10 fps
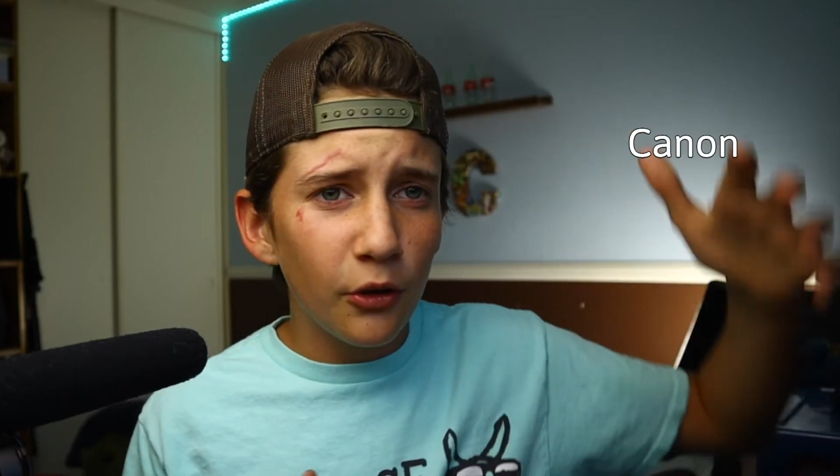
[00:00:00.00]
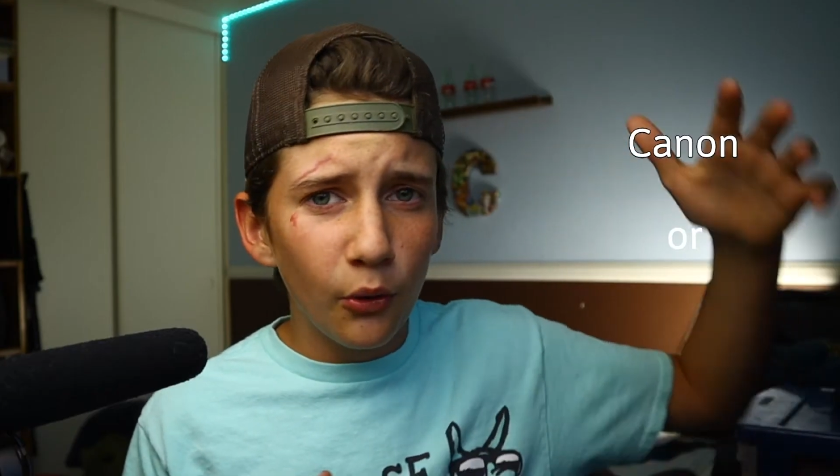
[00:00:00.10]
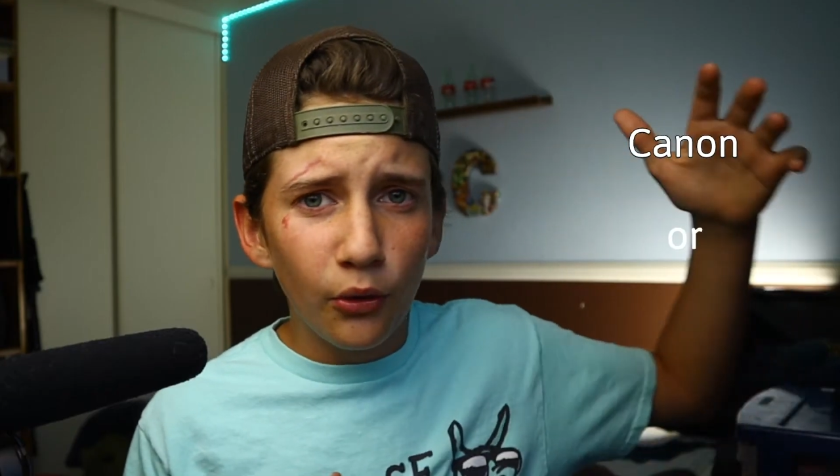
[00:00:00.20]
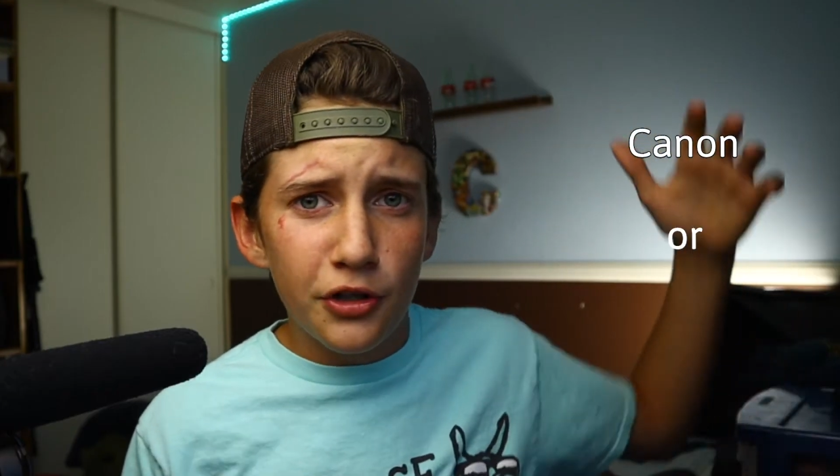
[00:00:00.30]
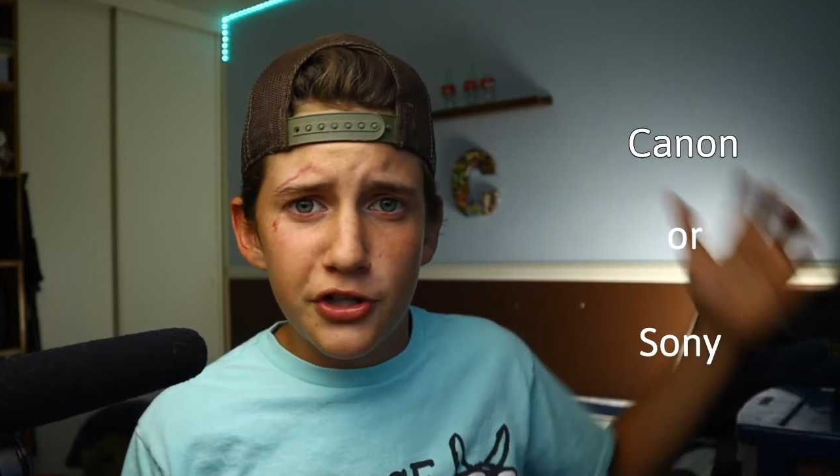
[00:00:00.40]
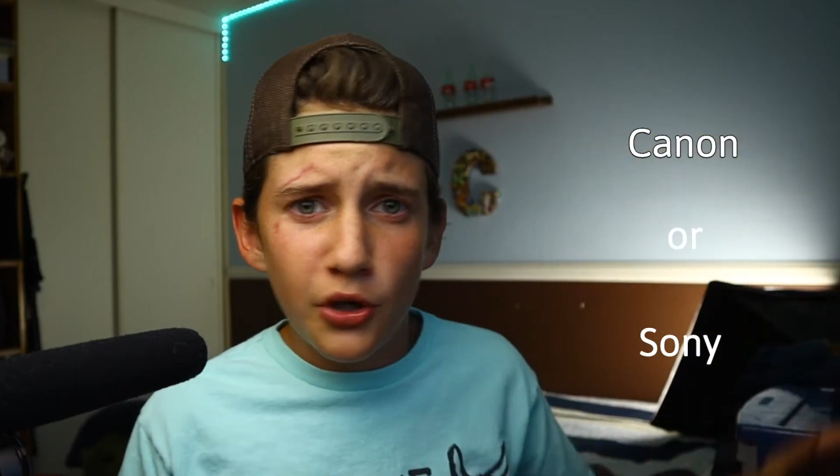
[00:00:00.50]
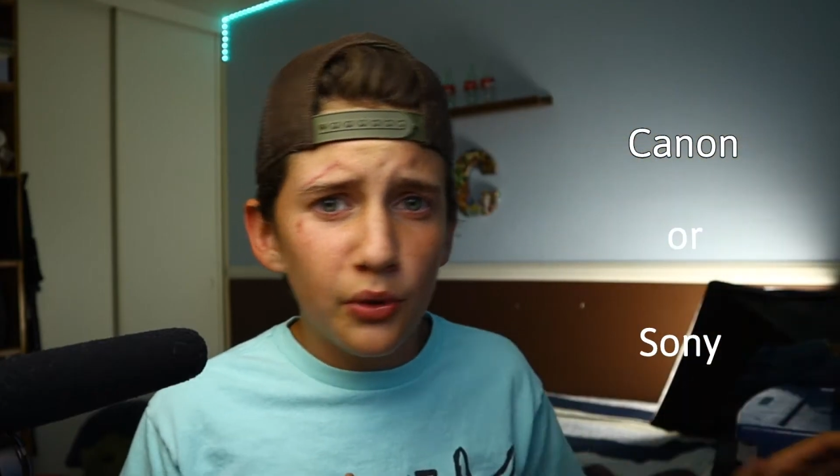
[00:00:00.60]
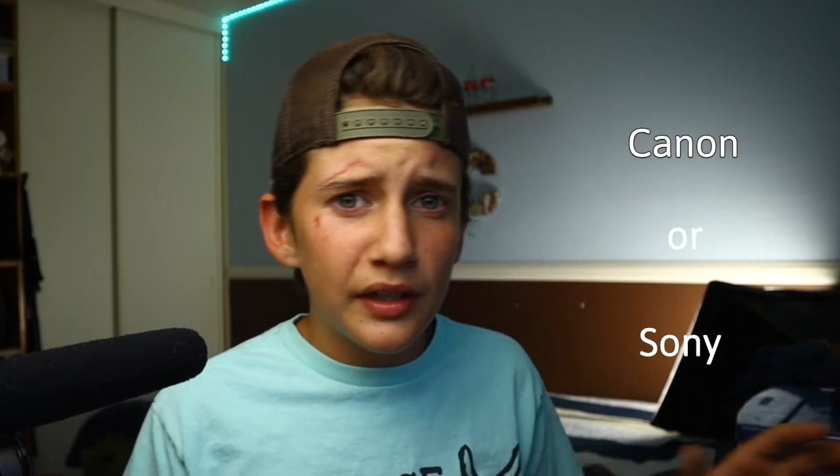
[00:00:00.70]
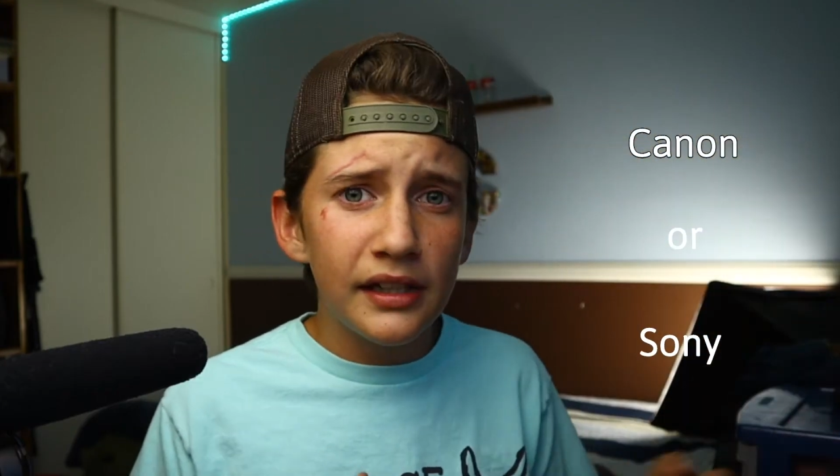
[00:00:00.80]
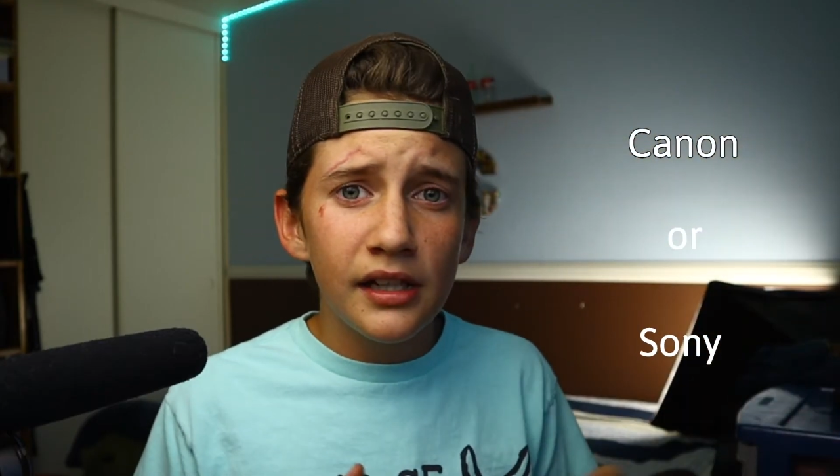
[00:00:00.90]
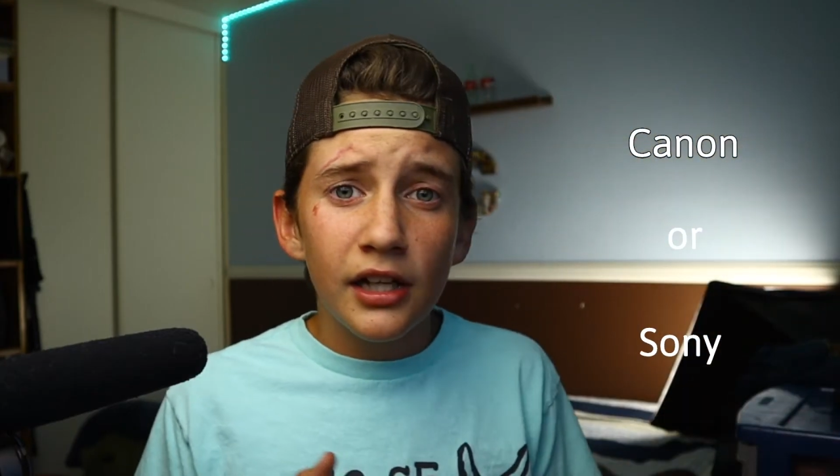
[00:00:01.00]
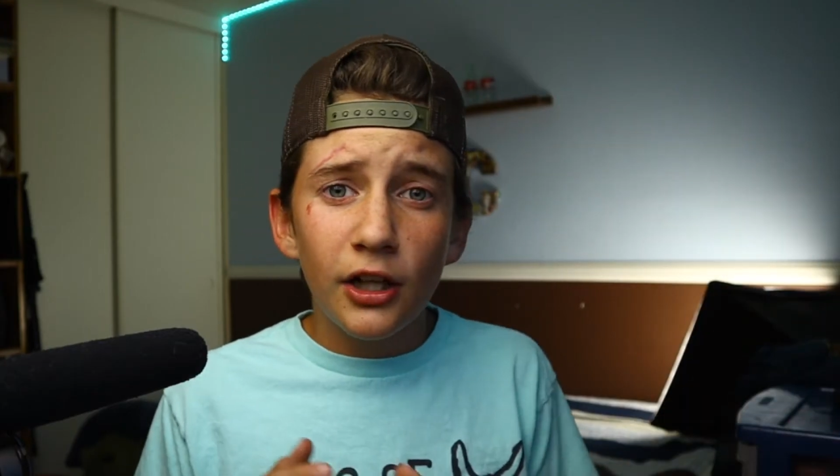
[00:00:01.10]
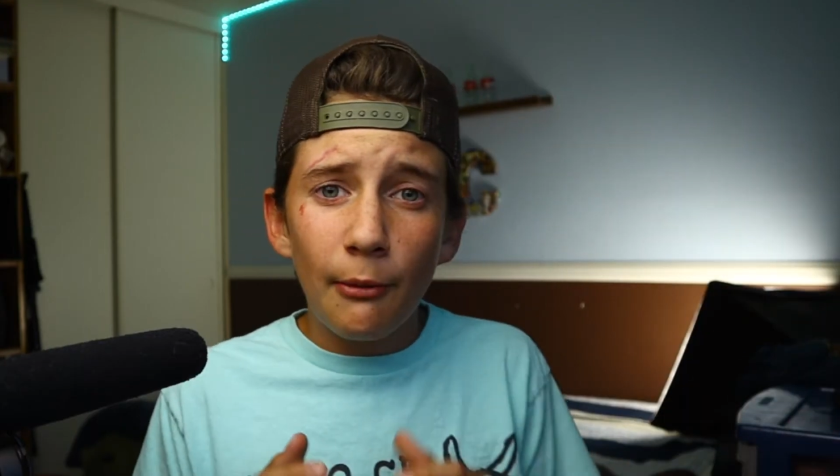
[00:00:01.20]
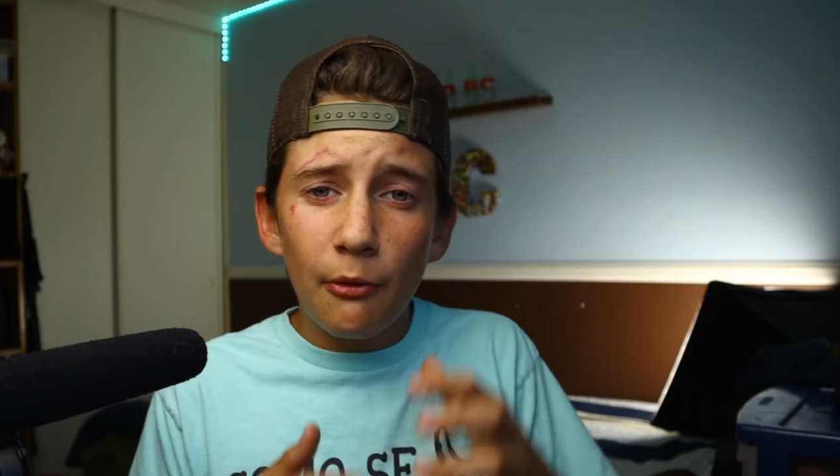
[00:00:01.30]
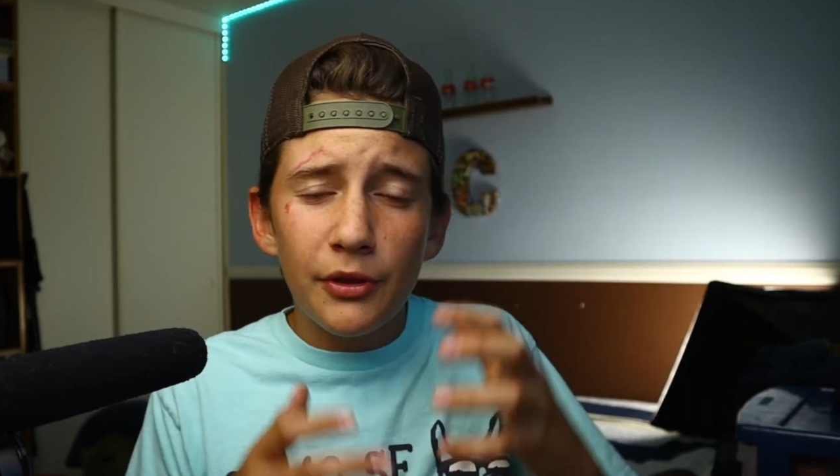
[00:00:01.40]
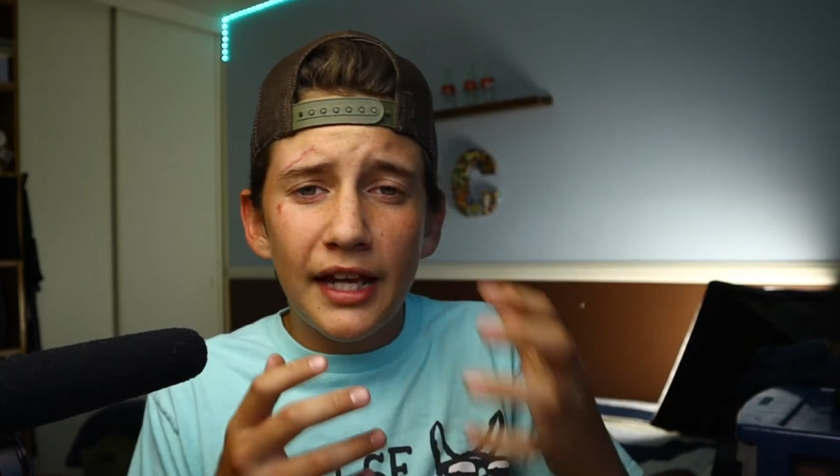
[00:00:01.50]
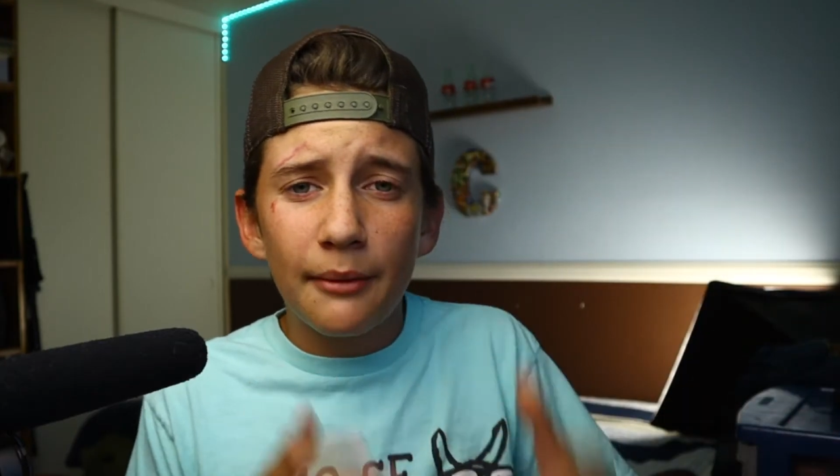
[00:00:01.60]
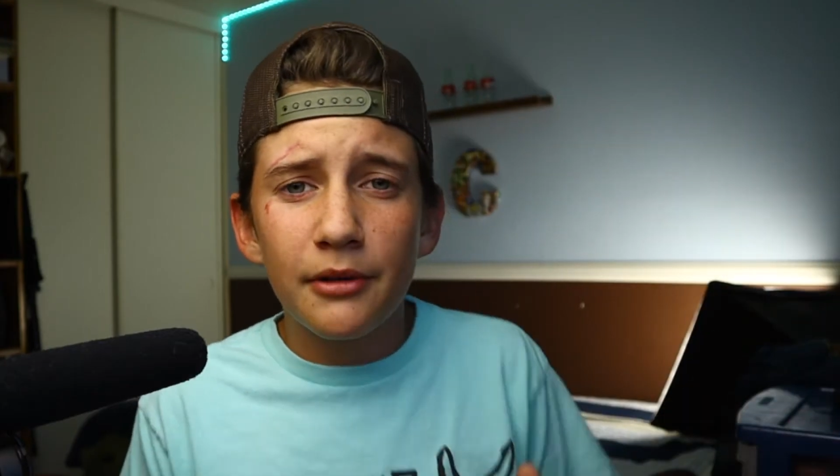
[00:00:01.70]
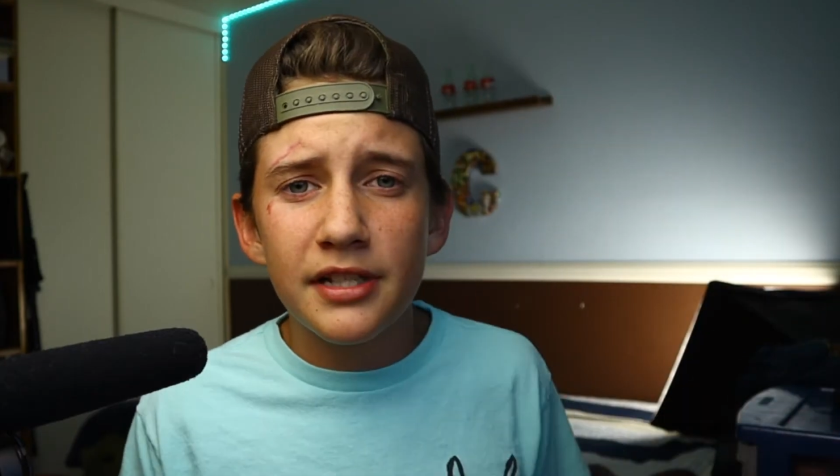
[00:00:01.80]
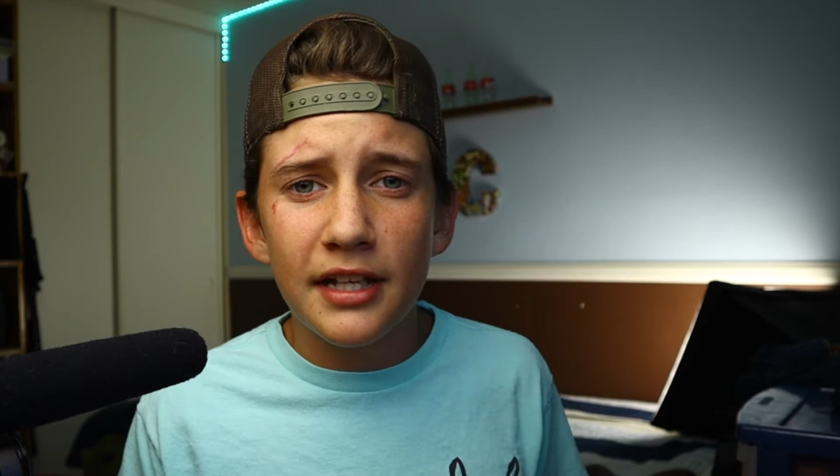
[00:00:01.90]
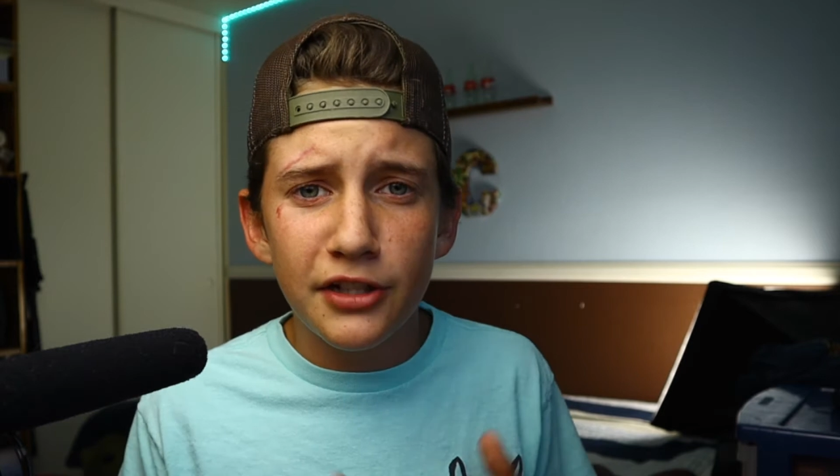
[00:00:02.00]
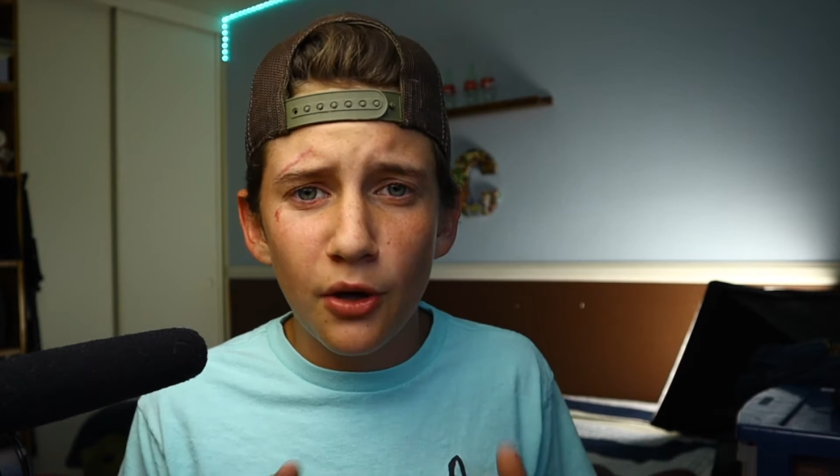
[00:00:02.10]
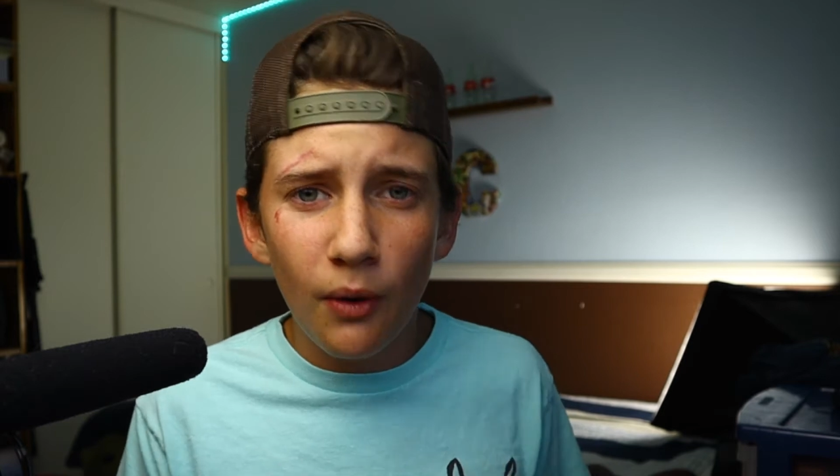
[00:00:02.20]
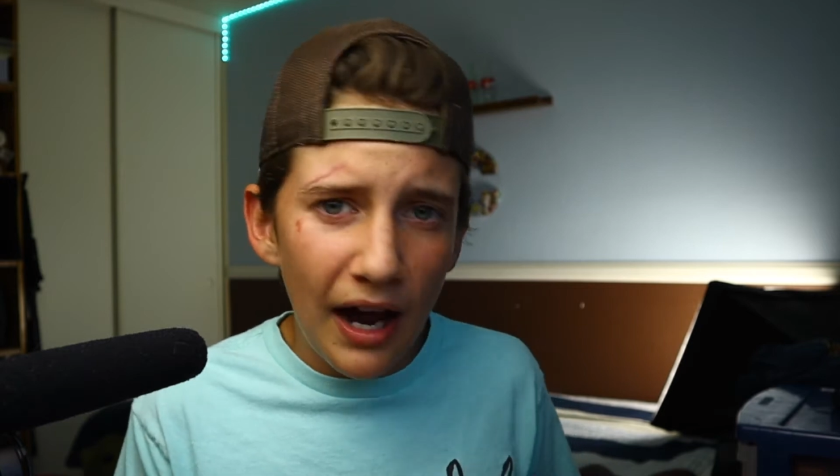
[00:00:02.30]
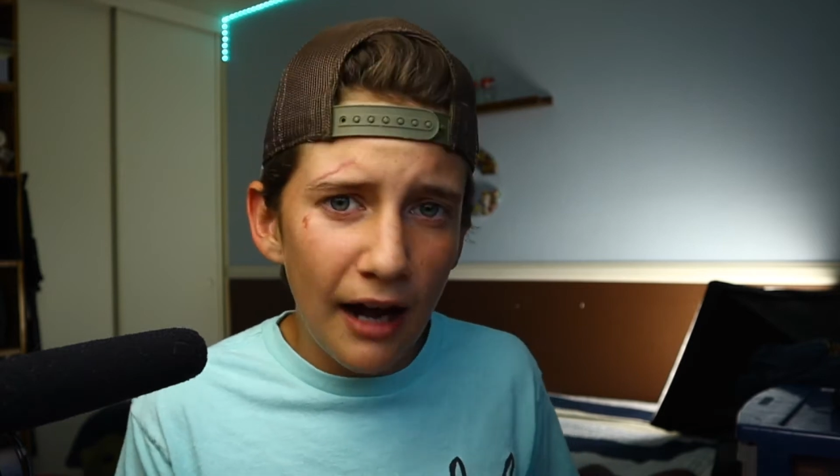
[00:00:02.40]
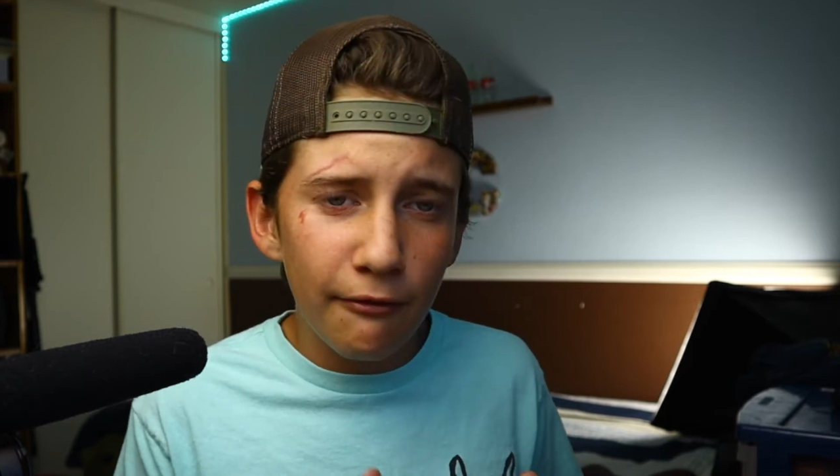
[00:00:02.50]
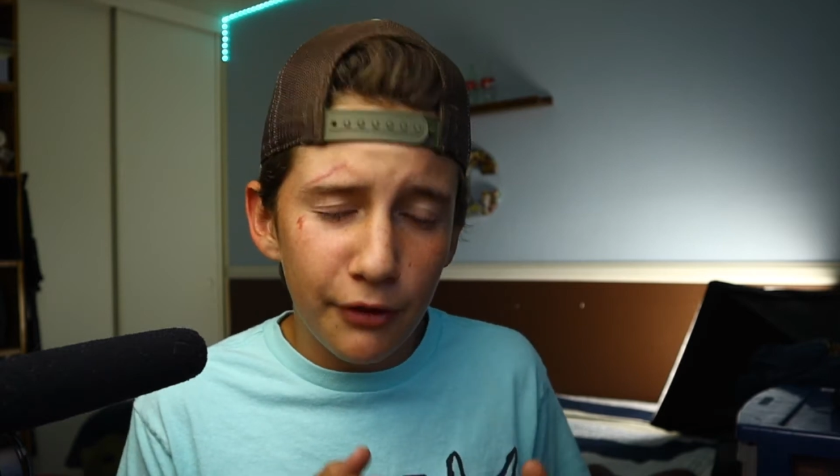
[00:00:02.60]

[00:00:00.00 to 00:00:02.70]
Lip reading: or Sony come out with cameras that don't have